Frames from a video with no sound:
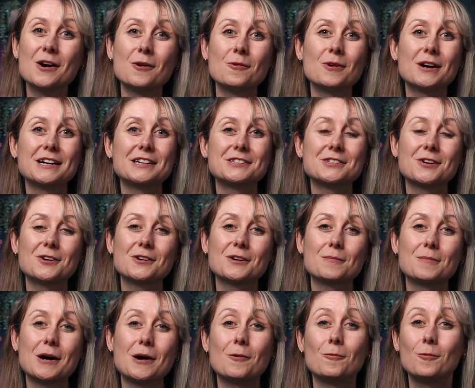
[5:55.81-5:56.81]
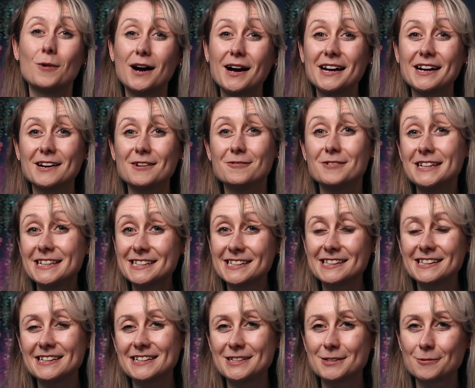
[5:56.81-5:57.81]
where I talk about why I
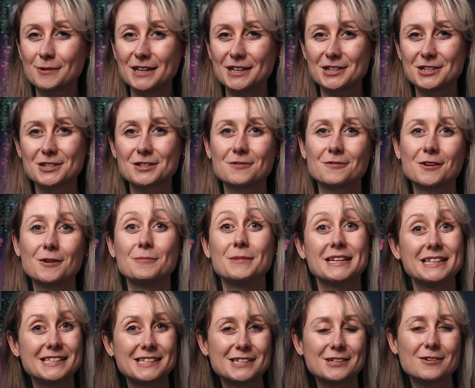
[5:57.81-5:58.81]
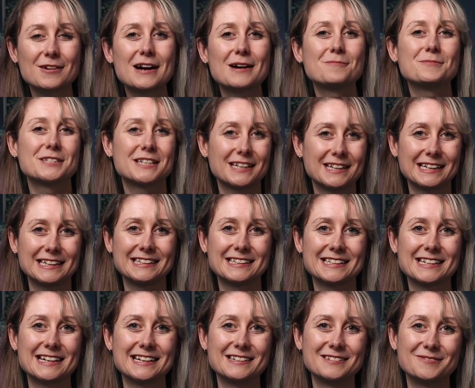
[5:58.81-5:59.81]
recently switched from Instagram to
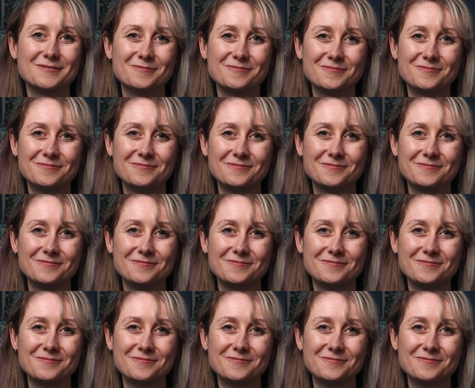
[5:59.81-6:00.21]
LinkedIn.